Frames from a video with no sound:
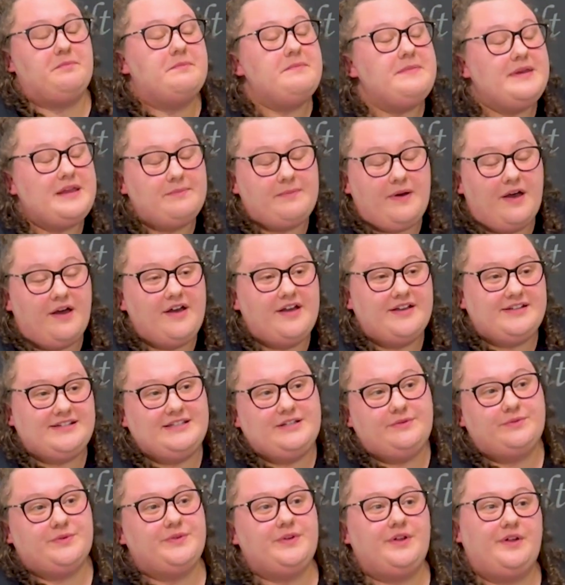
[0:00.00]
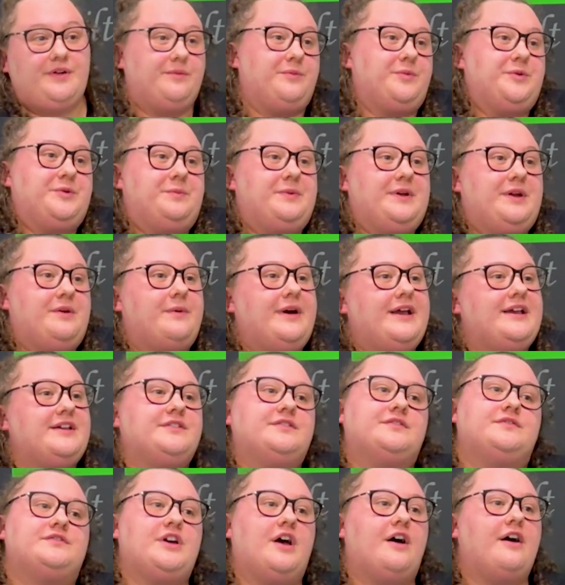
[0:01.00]
me personally, would be a
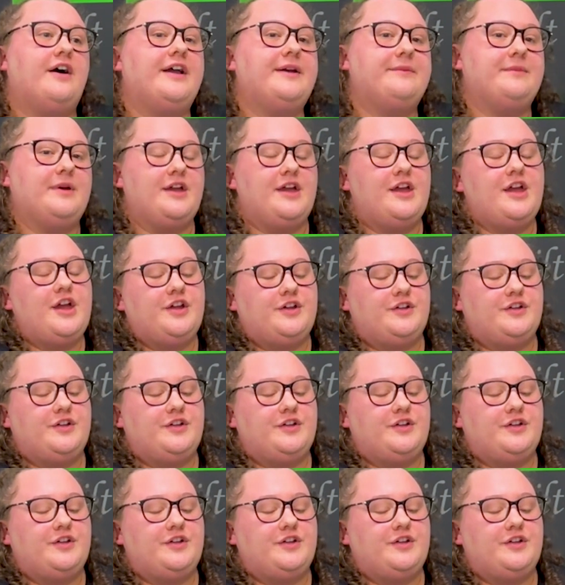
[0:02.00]
waste of time.